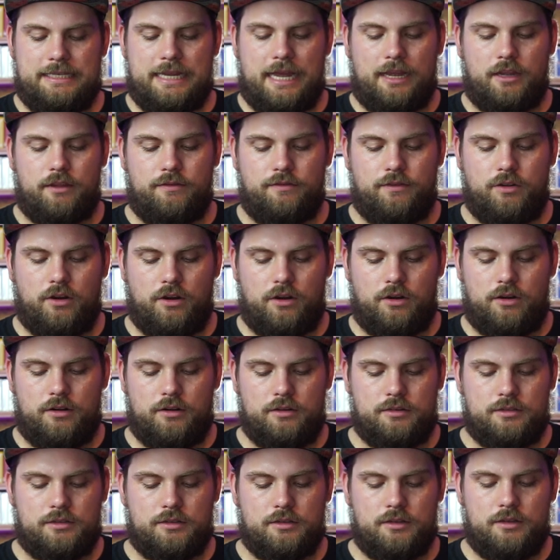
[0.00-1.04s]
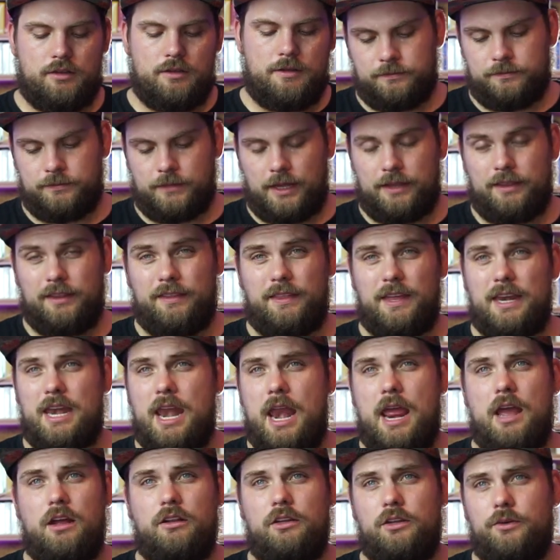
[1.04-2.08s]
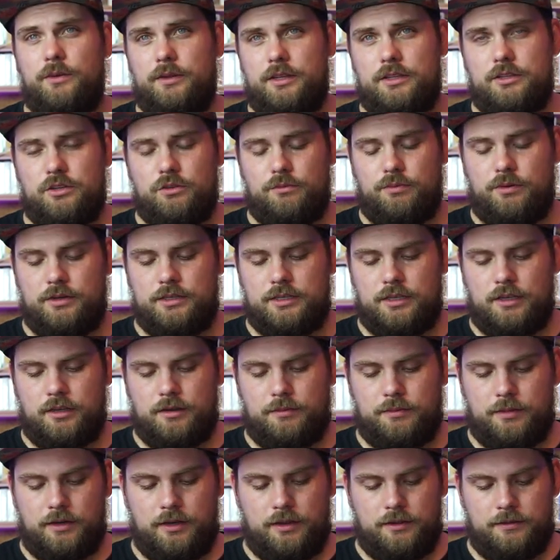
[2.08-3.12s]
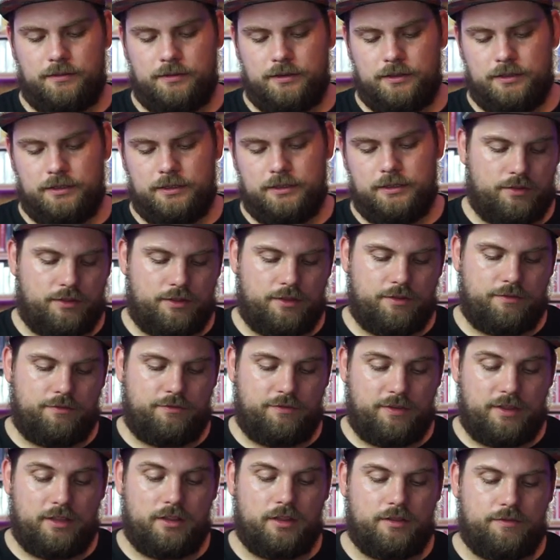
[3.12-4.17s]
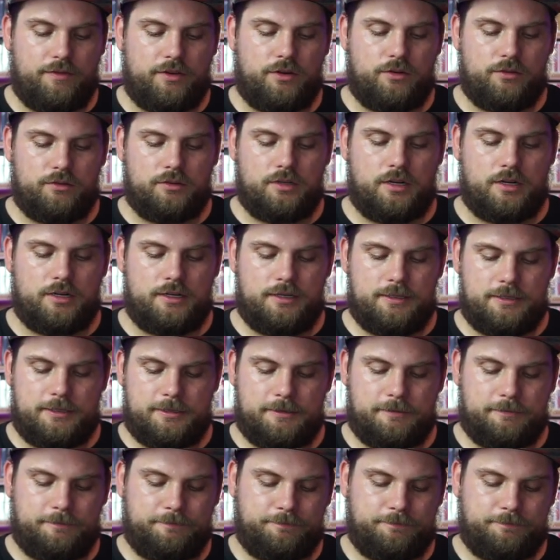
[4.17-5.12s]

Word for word: deck of cards. I think they nailed it with this new printing company. The feel of their old cards,